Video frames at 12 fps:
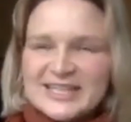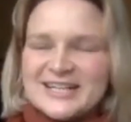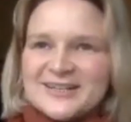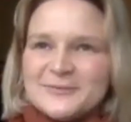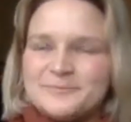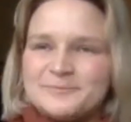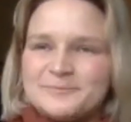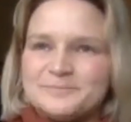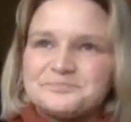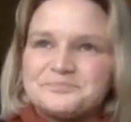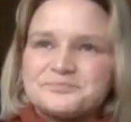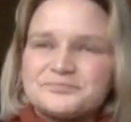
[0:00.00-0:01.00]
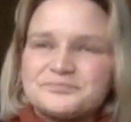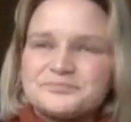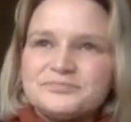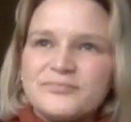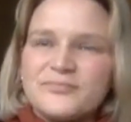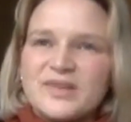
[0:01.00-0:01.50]
Two
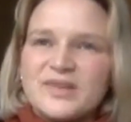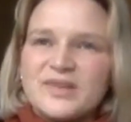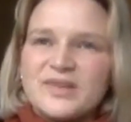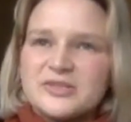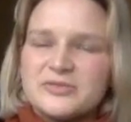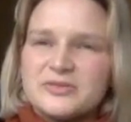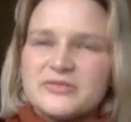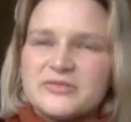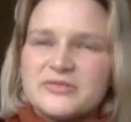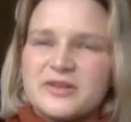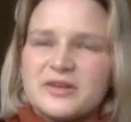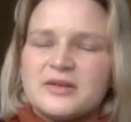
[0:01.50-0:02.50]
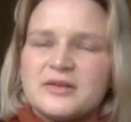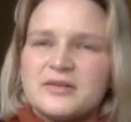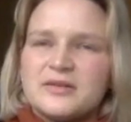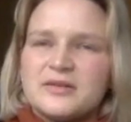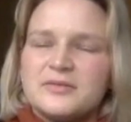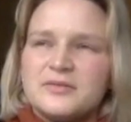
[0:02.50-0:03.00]
of
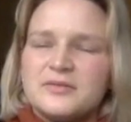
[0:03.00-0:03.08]
the